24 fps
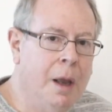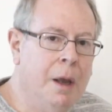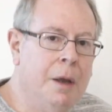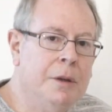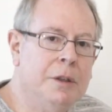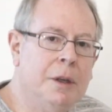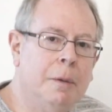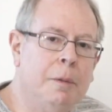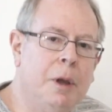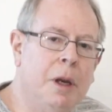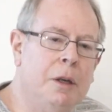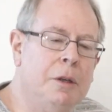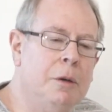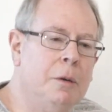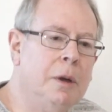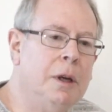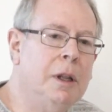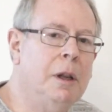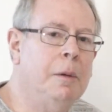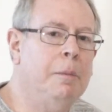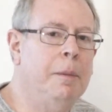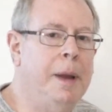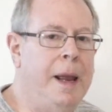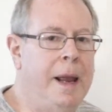So I'm going to do a
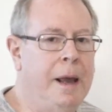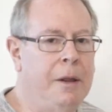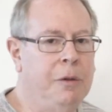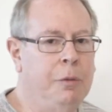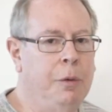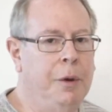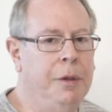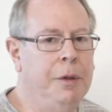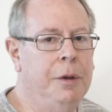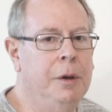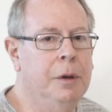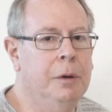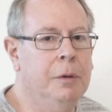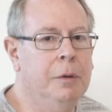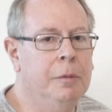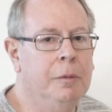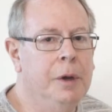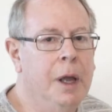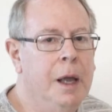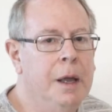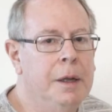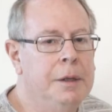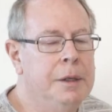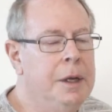little math with you
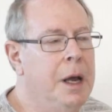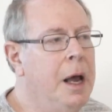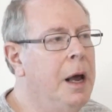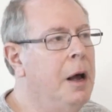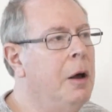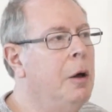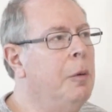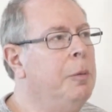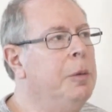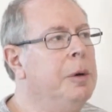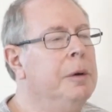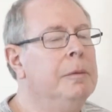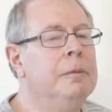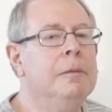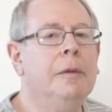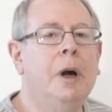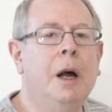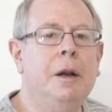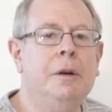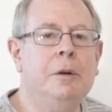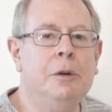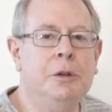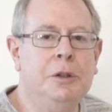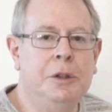to help
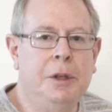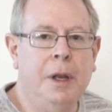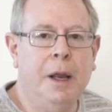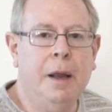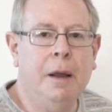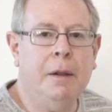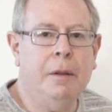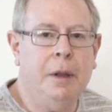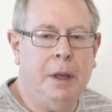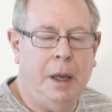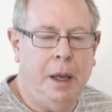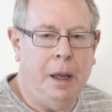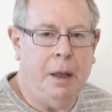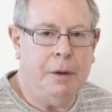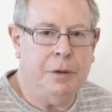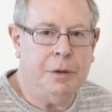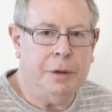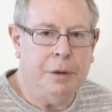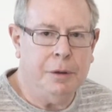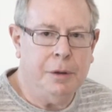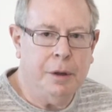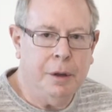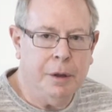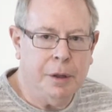understand the
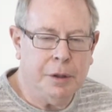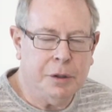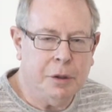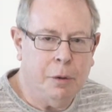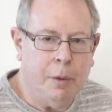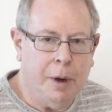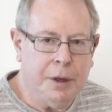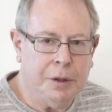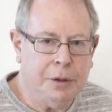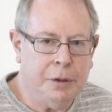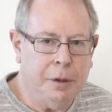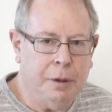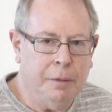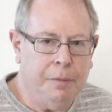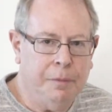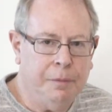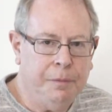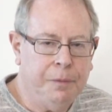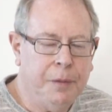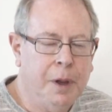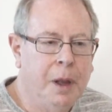answer to this question.